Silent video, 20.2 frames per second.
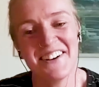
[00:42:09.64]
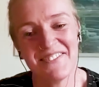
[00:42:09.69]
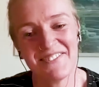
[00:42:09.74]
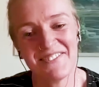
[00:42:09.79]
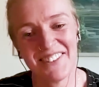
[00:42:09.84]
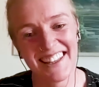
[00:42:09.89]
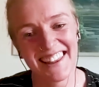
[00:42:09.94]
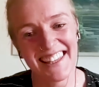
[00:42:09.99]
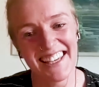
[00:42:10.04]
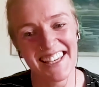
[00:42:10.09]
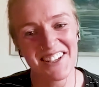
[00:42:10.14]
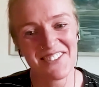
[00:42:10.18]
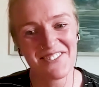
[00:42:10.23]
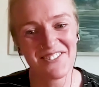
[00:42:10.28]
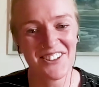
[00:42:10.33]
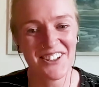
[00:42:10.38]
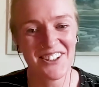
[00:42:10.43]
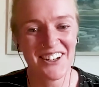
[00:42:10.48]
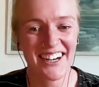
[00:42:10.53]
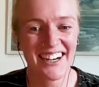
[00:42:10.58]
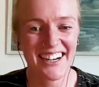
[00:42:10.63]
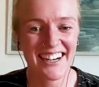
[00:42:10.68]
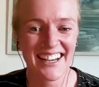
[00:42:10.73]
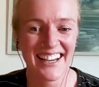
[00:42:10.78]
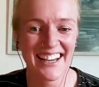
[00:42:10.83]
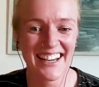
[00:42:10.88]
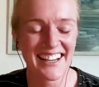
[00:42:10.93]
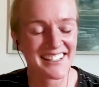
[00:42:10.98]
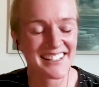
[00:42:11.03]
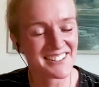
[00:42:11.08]
But thank you
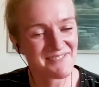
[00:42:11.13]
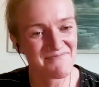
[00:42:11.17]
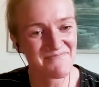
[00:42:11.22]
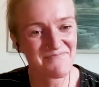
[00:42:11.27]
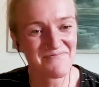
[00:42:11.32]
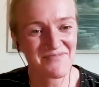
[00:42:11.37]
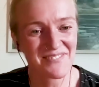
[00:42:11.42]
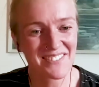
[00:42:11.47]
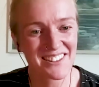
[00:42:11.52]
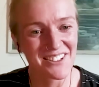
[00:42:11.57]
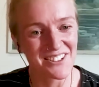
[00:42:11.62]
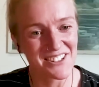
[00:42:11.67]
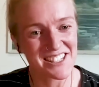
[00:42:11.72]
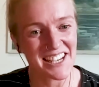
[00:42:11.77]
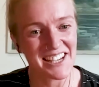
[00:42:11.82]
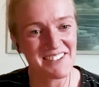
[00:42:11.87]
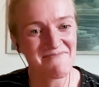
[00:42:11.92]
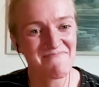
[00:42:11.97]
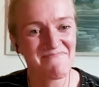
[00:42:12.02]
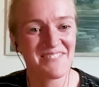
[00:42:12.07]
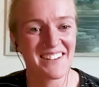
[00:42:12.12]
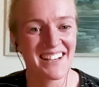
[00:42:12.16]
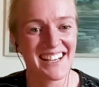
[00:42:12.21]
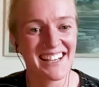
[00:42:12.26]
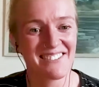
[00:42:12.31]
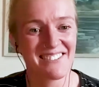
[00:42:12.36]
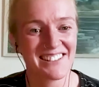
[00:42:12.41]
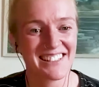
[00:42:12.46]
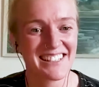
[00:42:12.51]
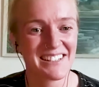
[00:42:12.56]
for your time.
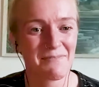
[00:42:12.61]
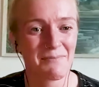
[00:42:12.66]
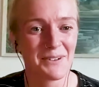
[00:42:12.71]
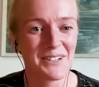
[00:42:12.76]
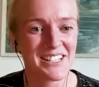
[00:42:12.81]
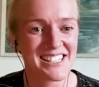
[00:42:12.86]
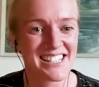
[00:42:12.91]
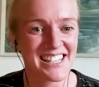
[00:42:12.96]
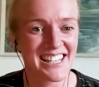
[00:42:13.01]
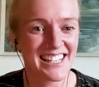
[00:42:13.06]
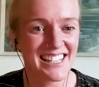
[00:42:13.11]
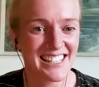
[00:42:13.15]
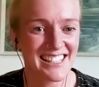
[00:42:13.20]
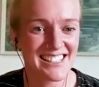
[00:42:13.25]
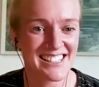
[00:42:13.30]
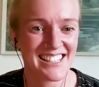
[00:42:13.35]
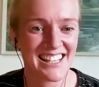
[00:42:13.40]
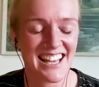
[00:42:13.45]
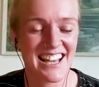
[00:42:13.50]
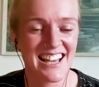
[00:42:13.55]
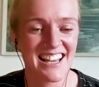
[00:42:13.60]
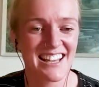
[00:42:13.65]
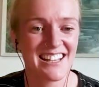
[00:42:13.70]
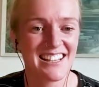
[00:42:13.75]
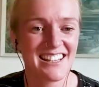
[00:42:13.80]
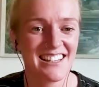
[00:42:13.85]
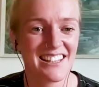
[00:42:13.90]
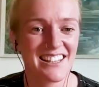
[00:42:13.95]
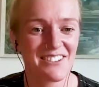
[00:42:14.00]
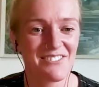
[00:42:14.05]
I really appreciate it.
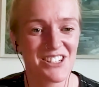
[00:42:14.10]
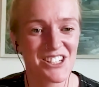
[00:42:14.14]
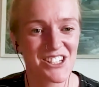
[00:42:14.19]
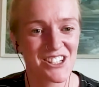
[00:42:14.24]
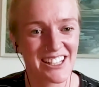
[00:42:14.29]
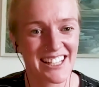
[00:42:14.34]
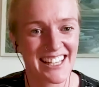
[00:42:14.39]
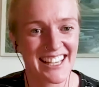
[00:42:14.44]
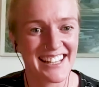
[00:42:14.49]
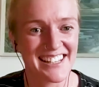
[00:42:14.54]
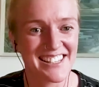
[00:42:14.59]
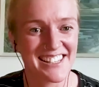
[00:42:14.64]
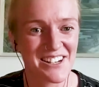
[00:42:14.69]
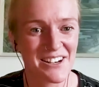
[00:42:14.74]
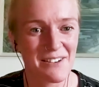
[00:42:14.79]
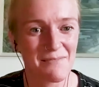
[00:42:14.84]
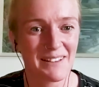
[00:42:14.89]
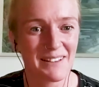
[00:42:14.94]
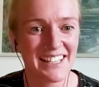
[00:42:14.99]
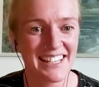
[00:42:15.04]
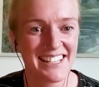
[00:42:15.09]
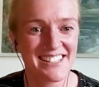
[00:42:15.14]
And we shall catch up later.